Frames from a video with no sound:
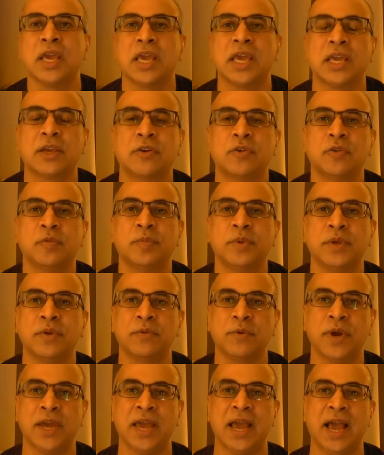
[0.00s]
It could be
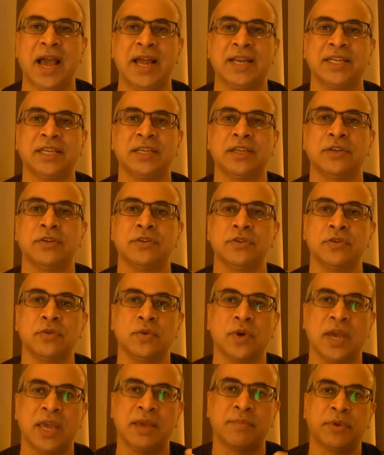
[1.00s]
we're adding in new
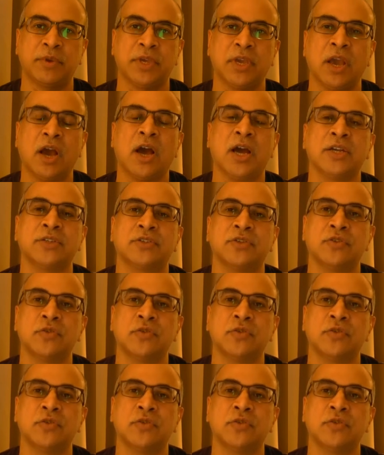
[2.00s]
APIs,